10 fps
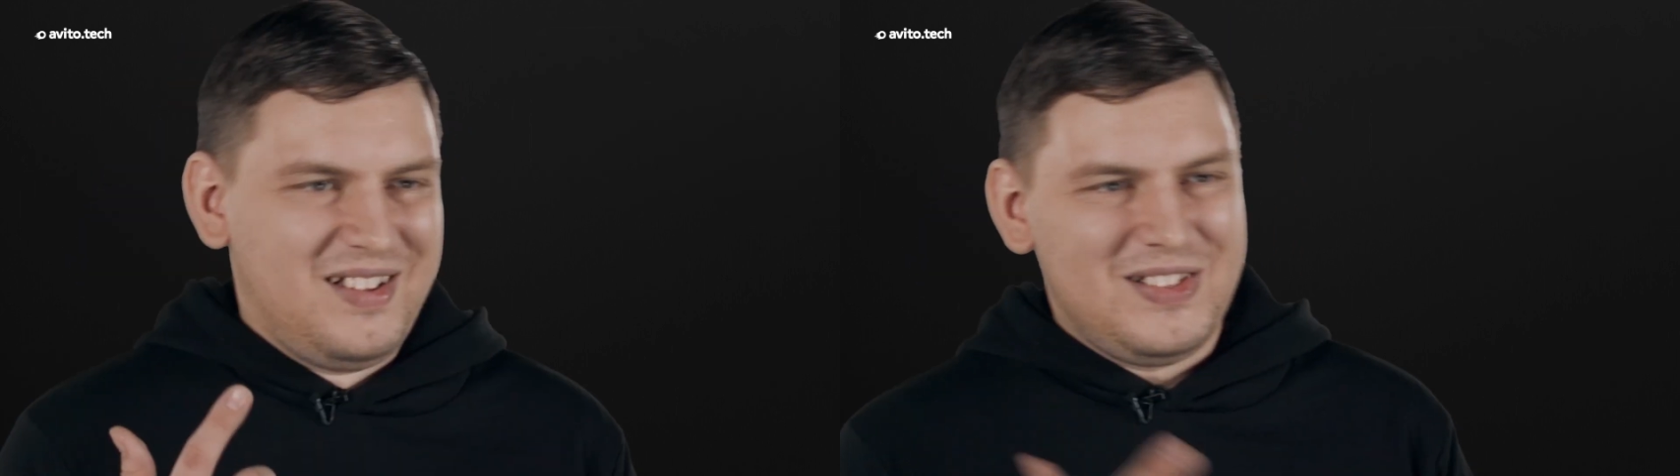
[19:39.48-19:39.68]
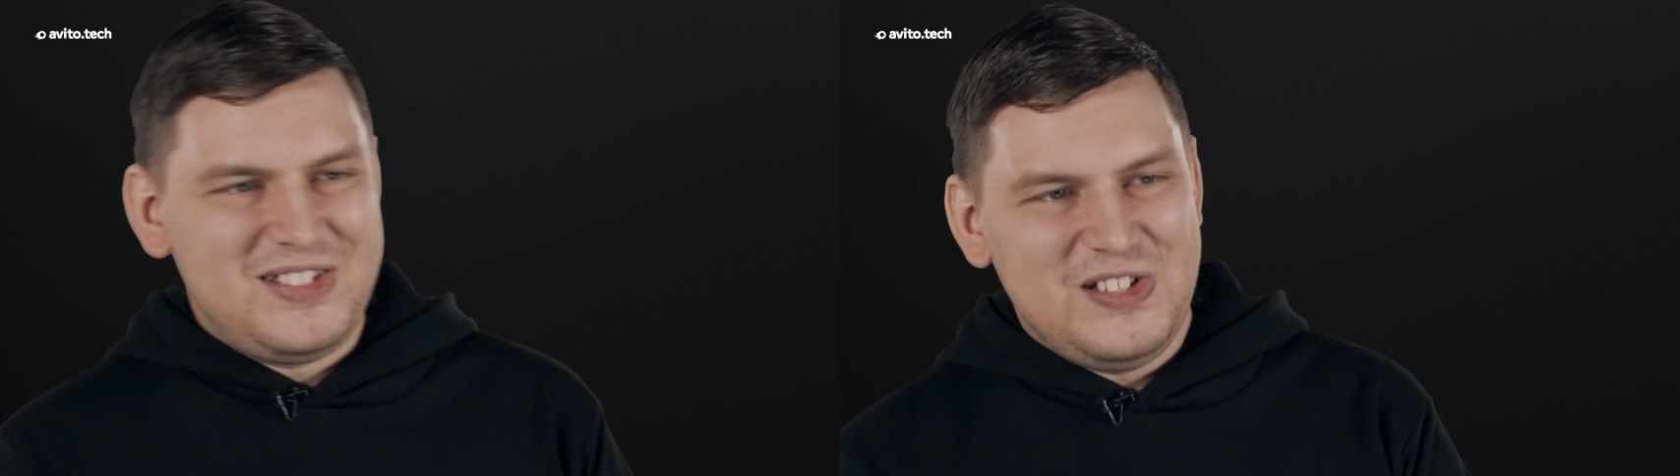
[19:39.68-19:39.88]

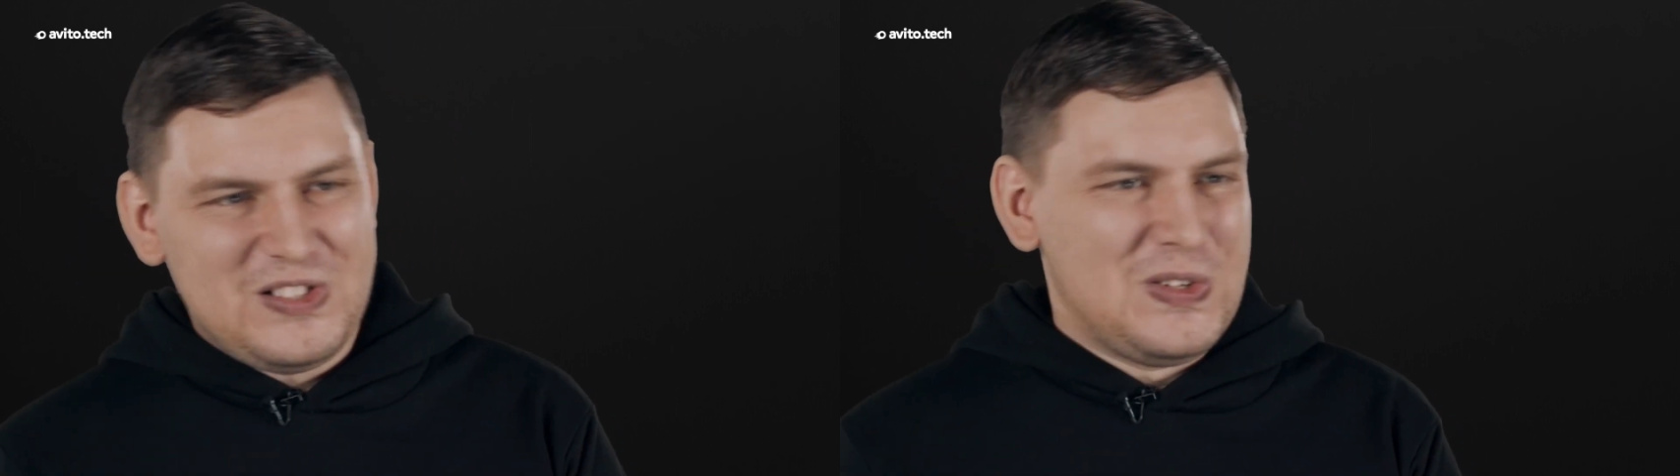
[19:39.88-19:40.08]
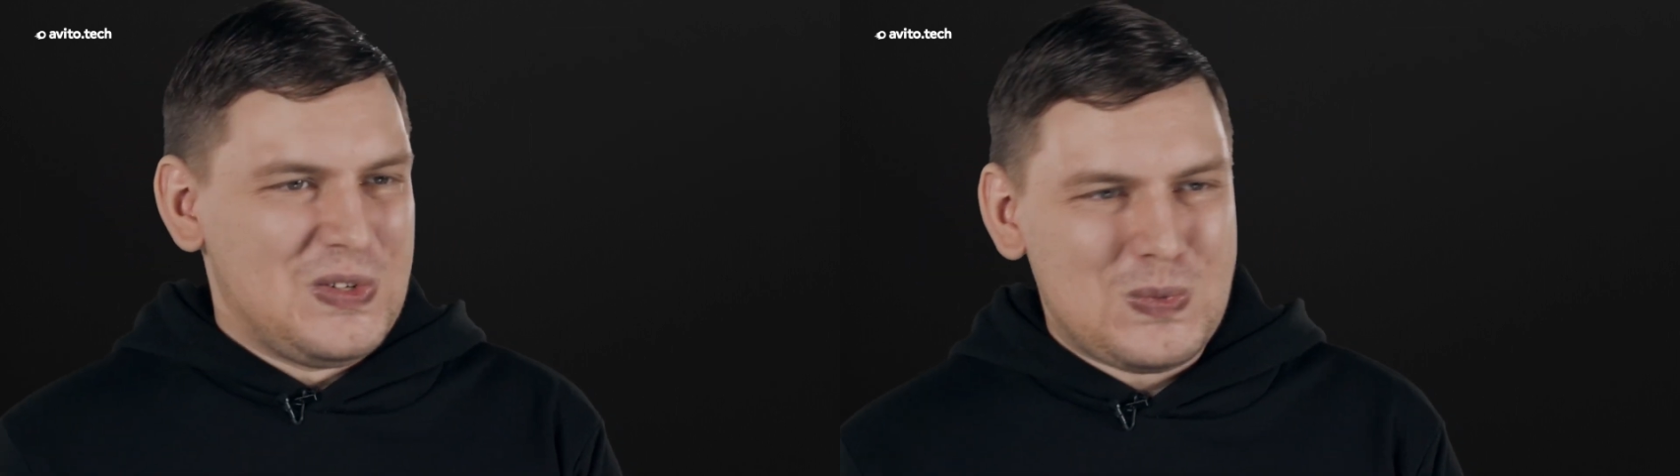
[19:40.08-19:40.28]

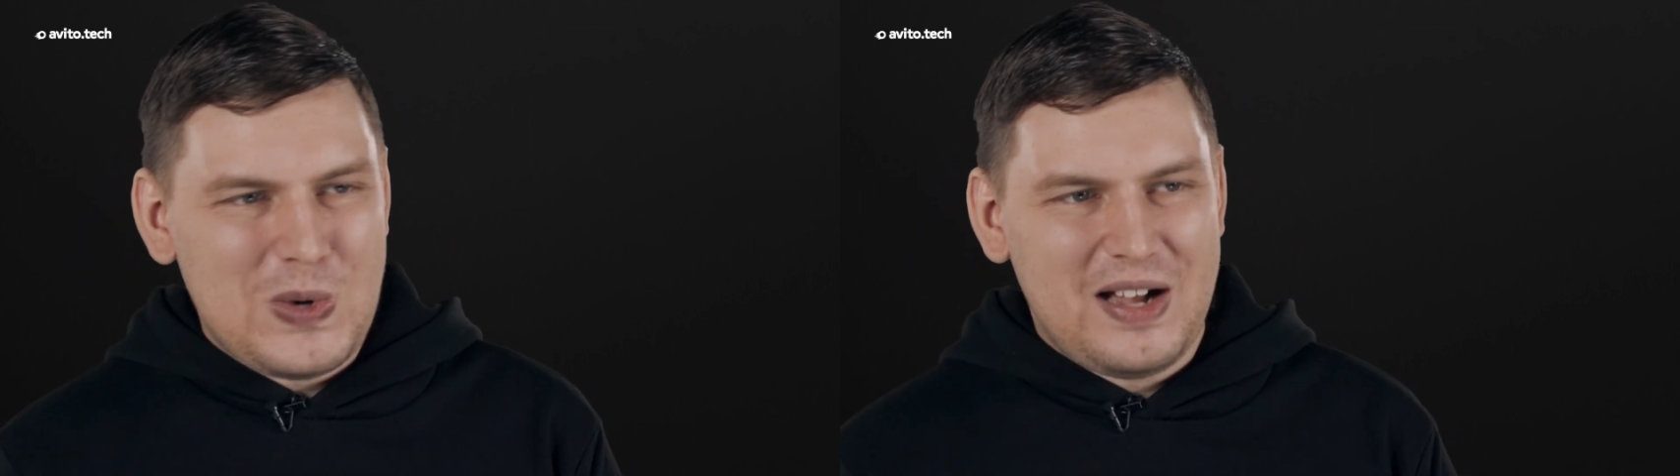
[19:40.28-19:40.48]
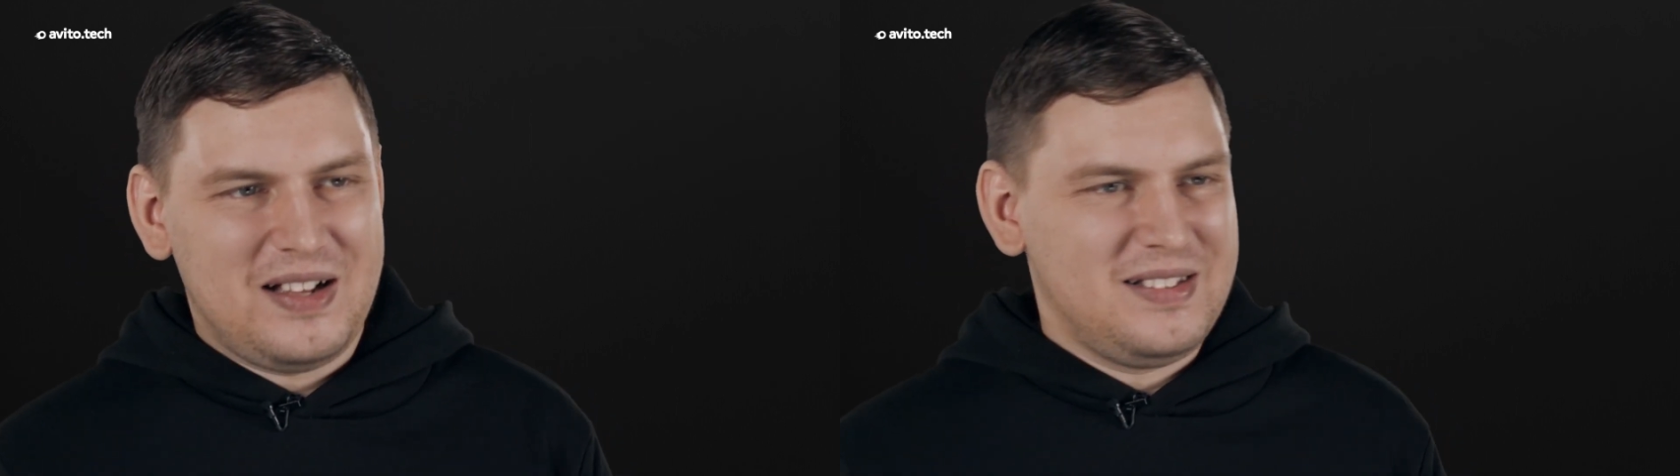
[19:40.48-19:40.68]
0 and
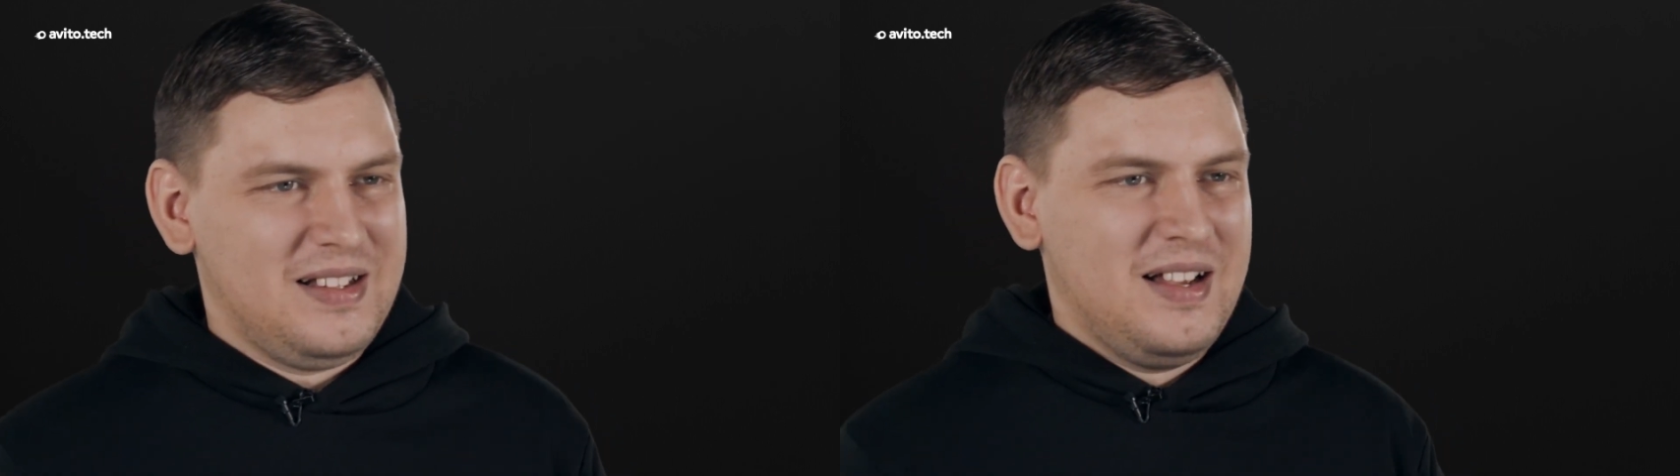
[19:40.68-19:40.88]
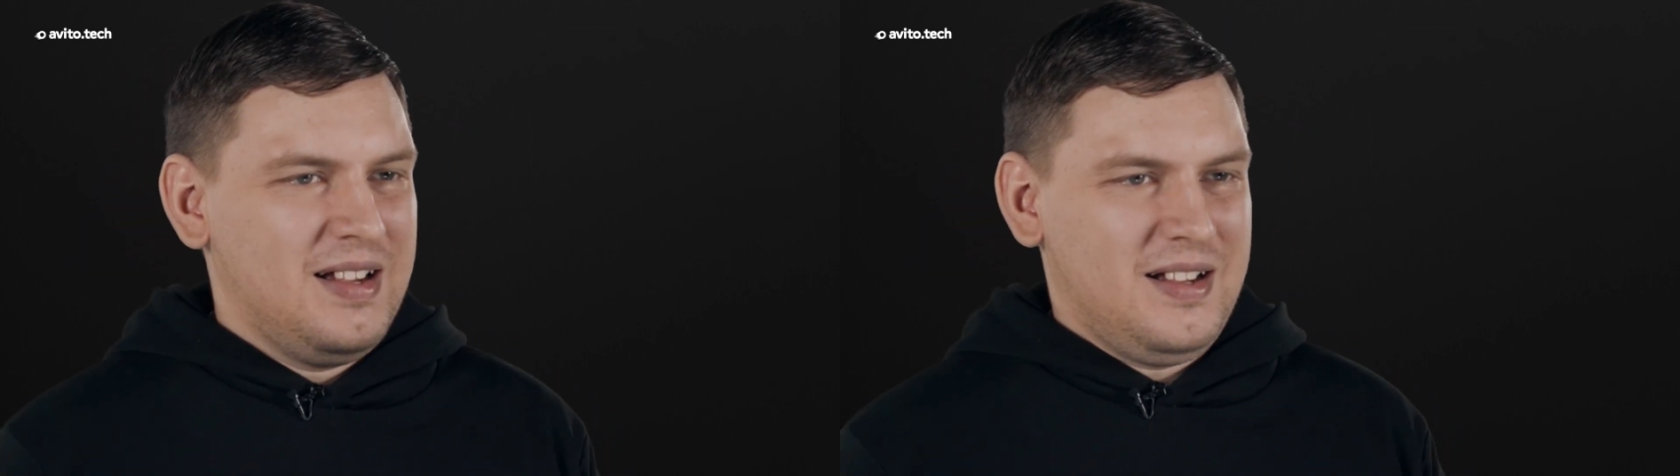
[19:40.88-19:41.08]
1,
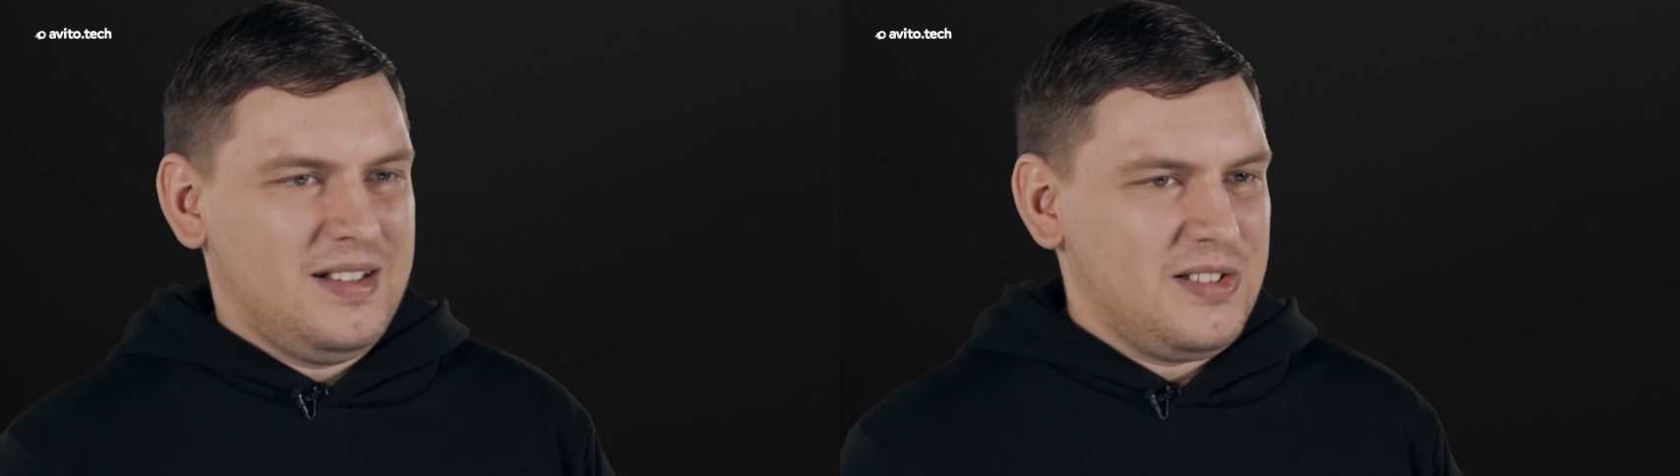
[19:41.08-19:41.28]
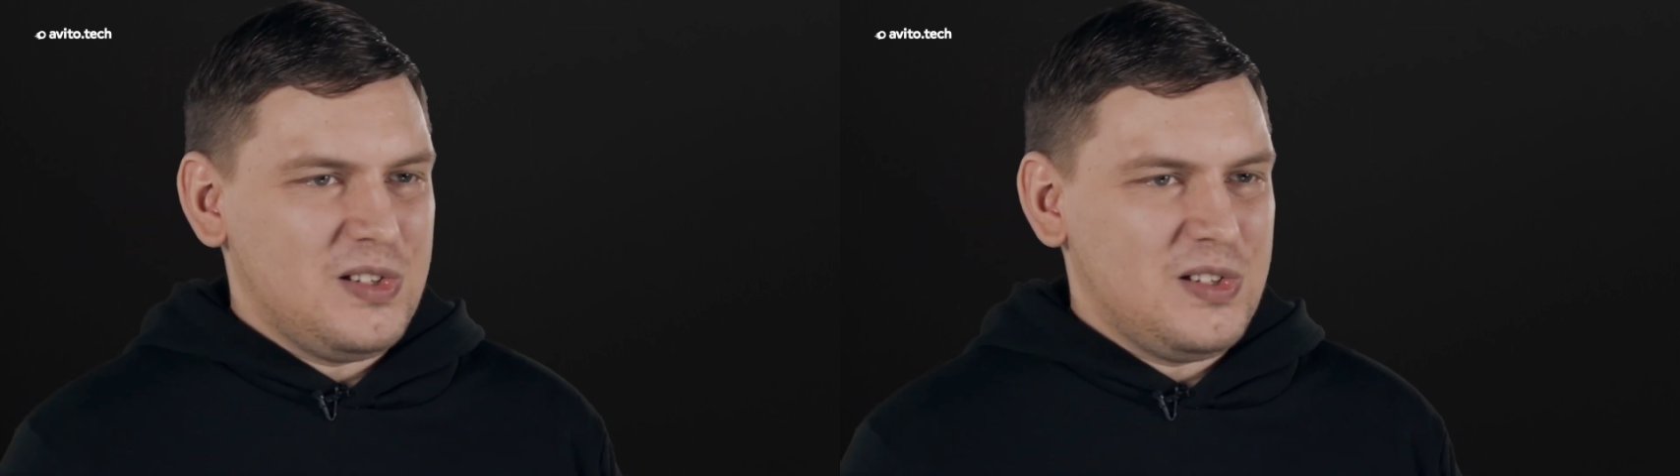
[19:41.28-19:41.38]
and